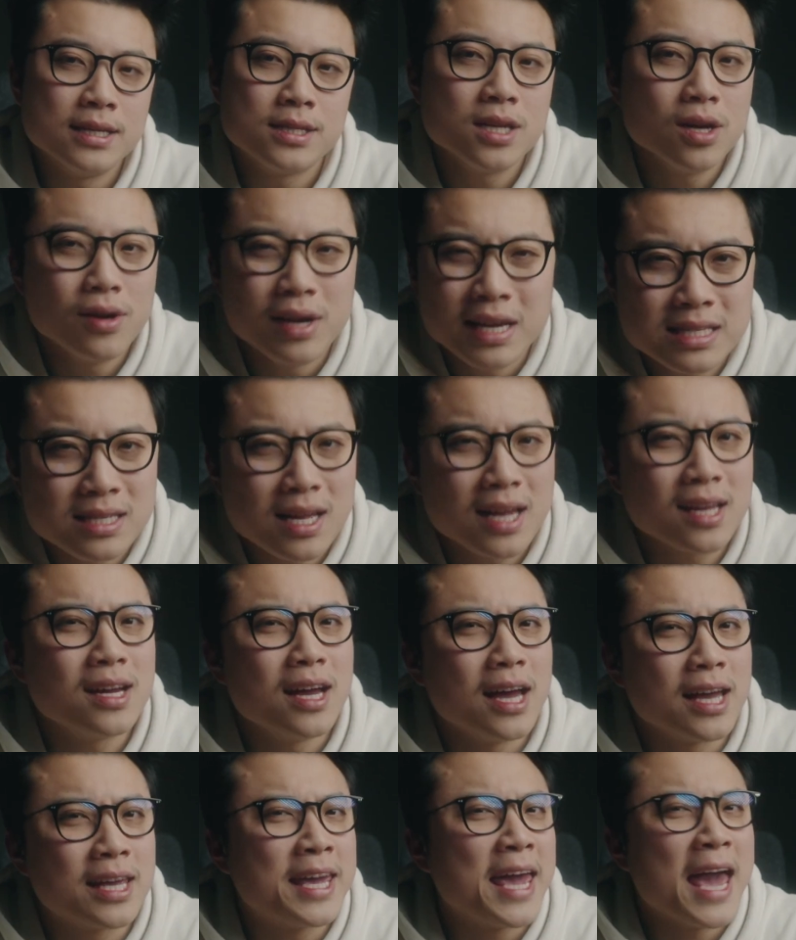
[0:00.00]
So it's like
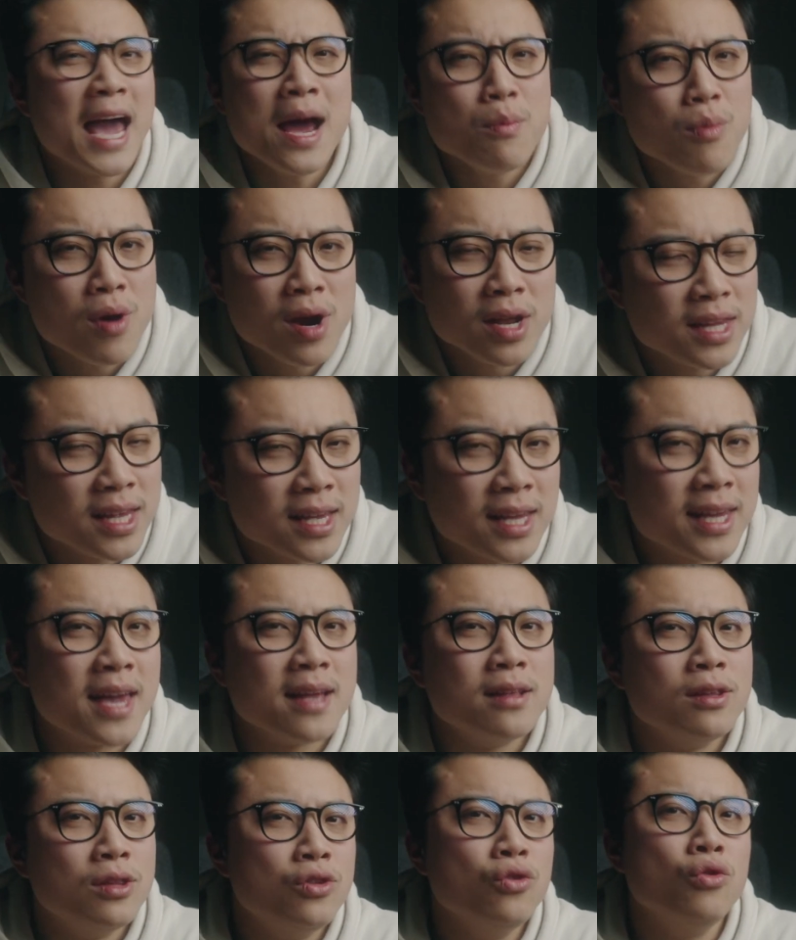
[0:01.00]
a camera that
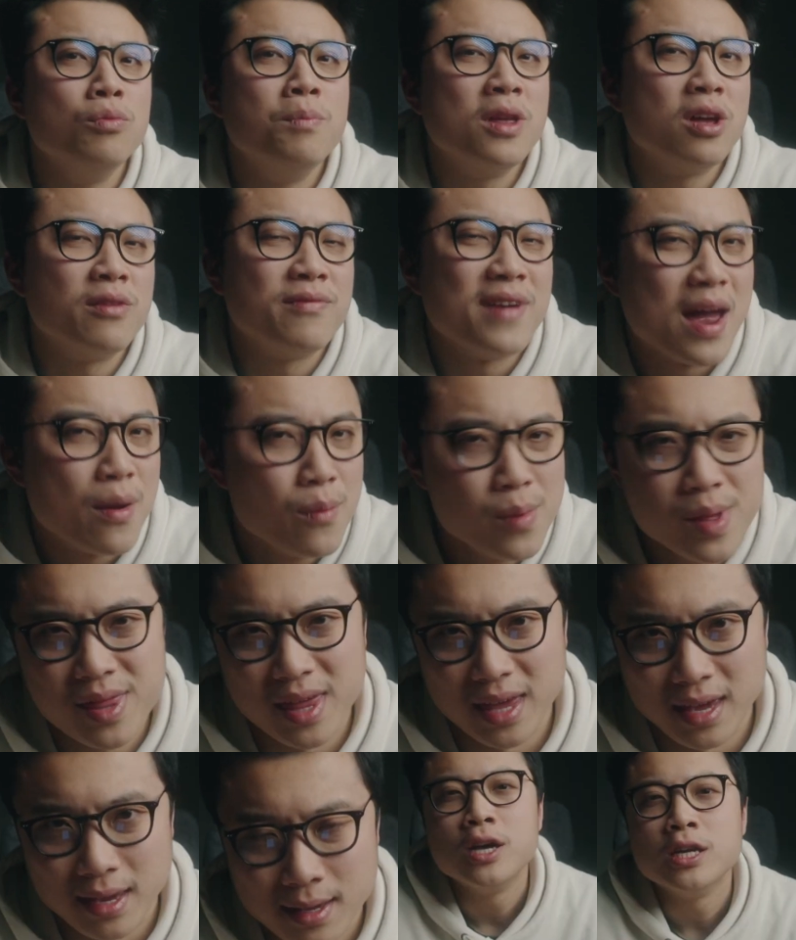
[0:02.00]
can do a bit of
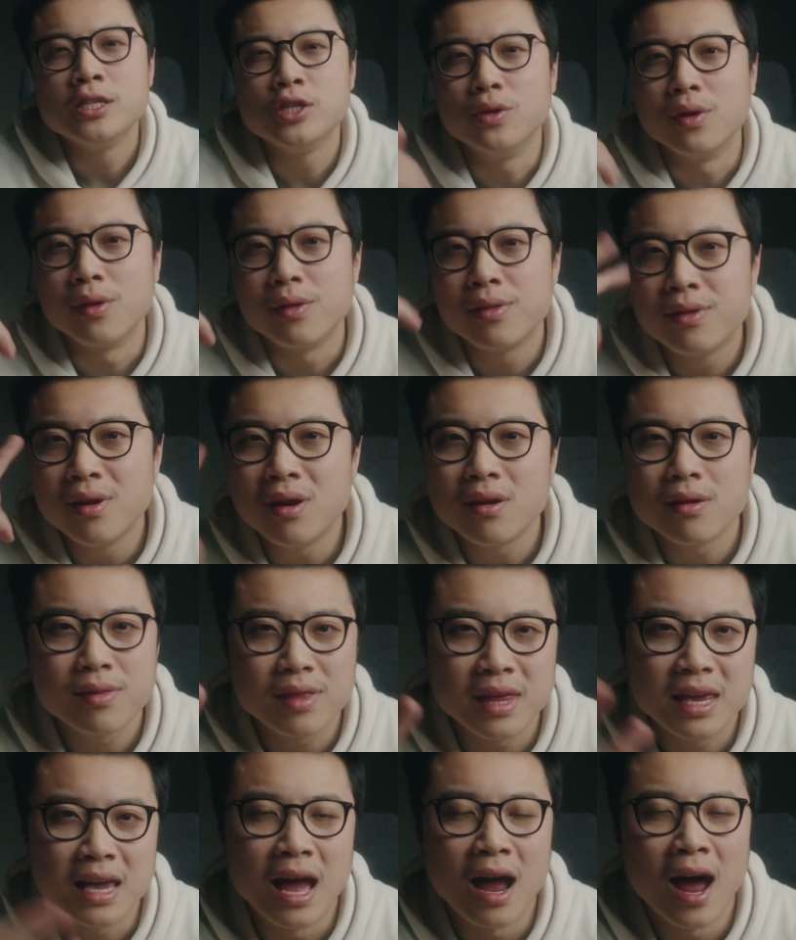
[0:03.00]
everything. So the third
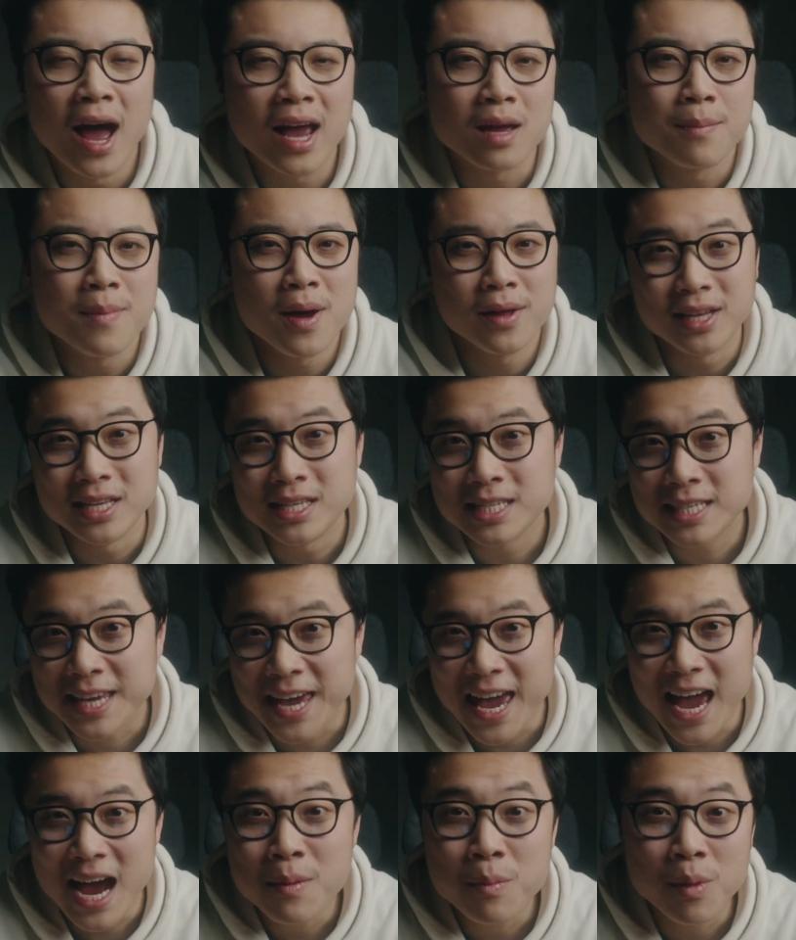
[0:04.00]
thing I like about this
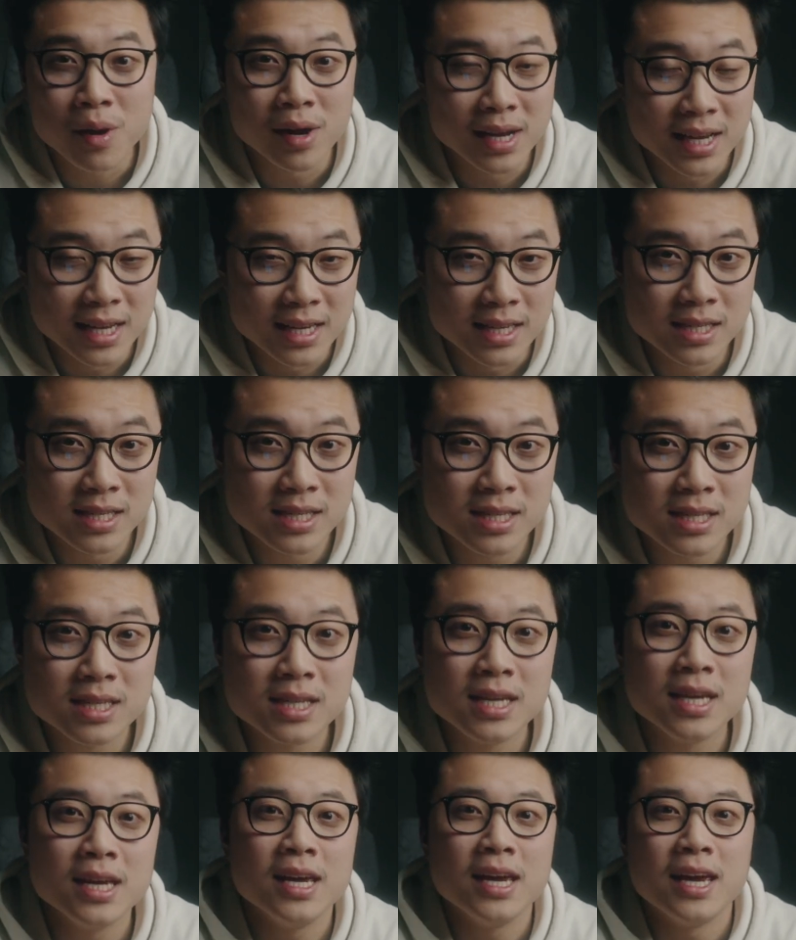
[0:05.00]
camera is
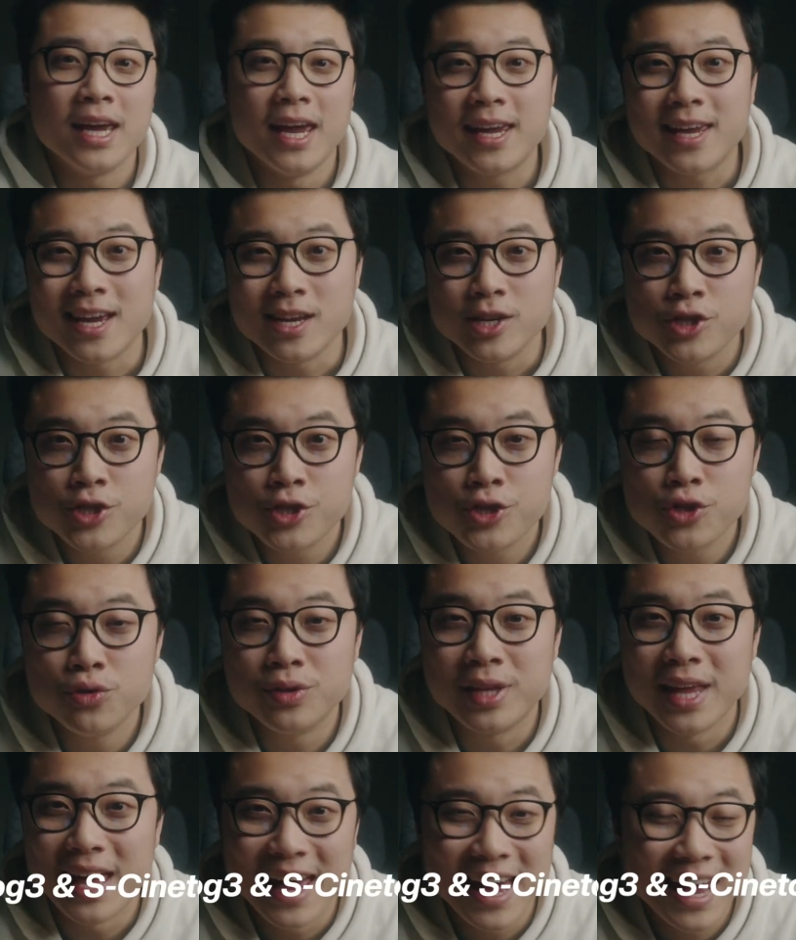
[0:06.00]
it can
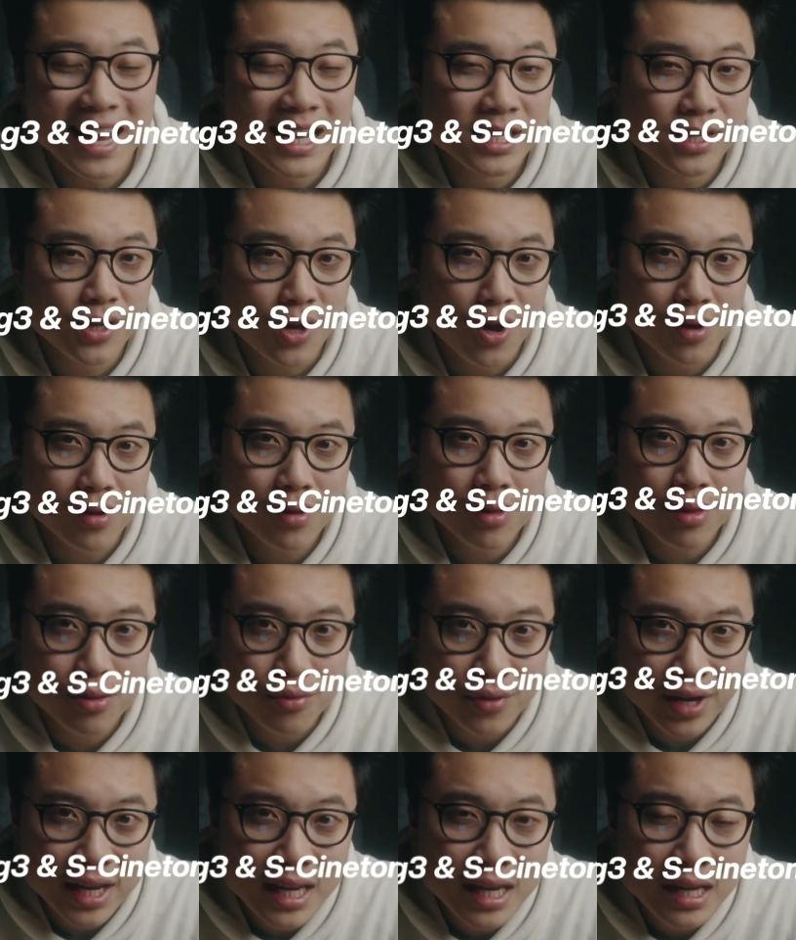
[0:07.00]
shoot
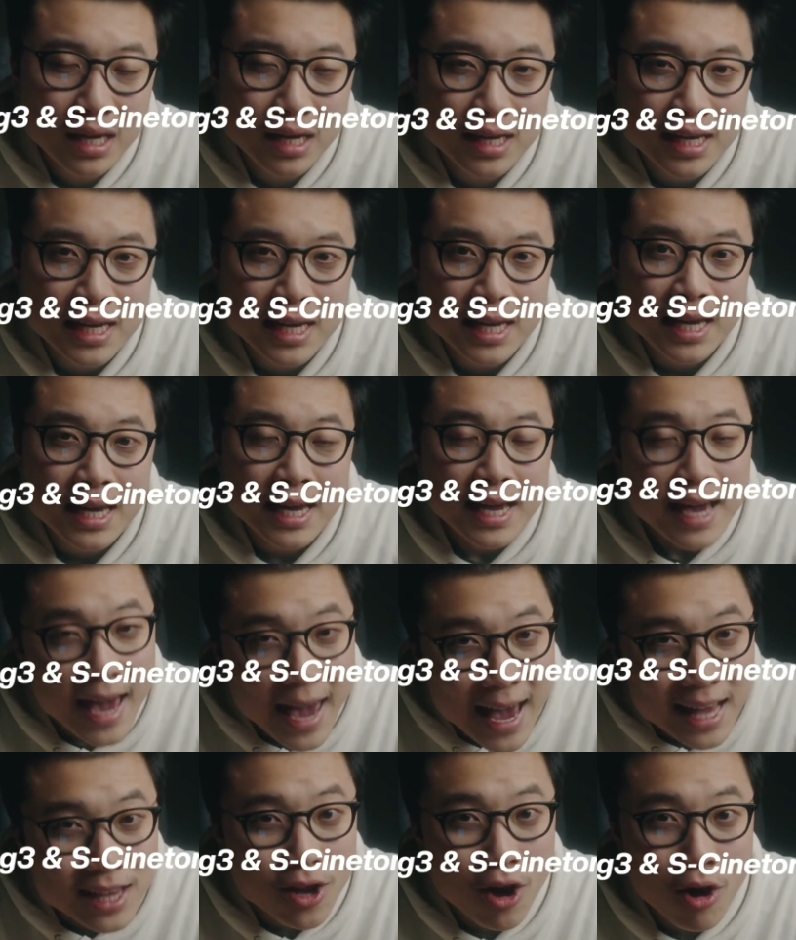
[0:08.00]
S-Log3 and